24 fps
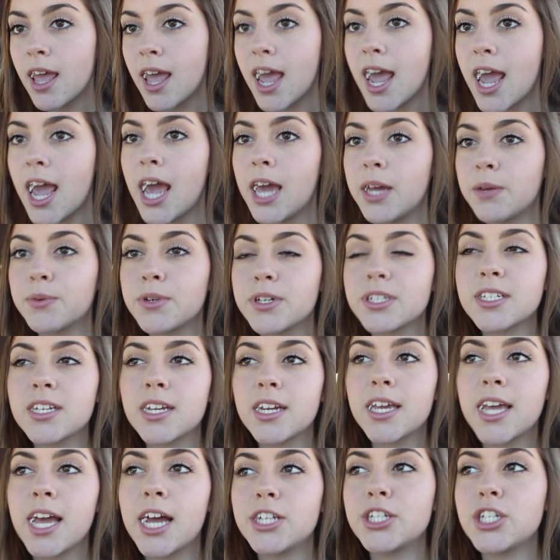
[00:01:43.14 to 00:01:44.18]
and we're just
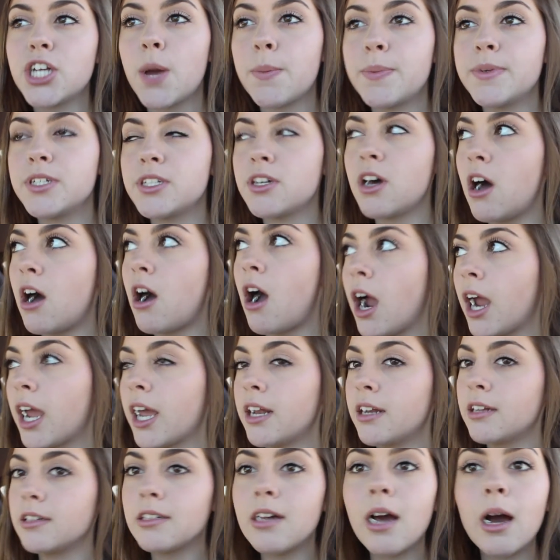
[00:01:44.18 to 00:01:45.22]
gonna catch up and talk
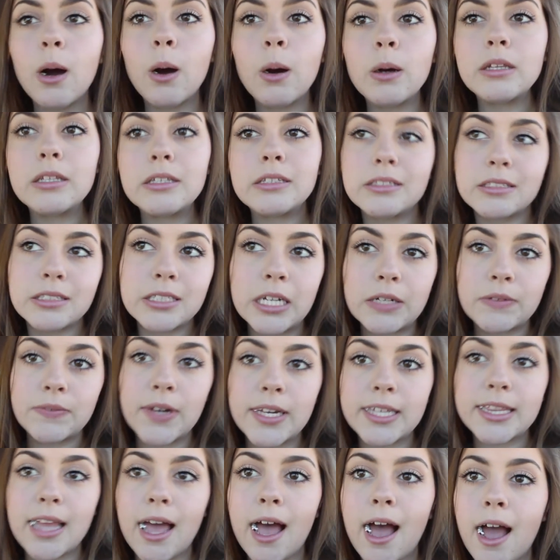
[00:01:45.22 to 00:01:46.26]
and stuff
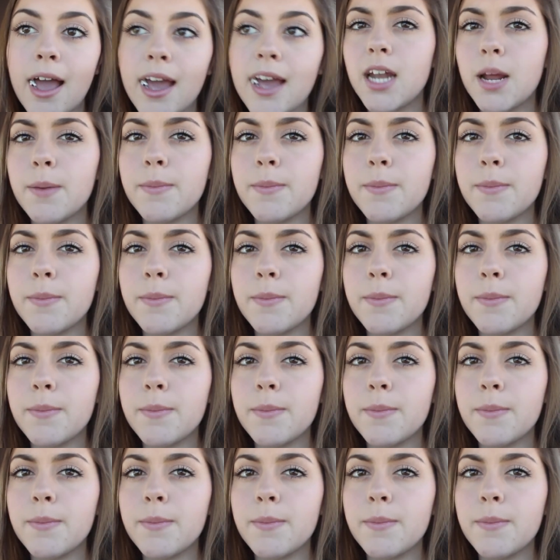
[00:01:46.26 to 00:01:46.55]
like that.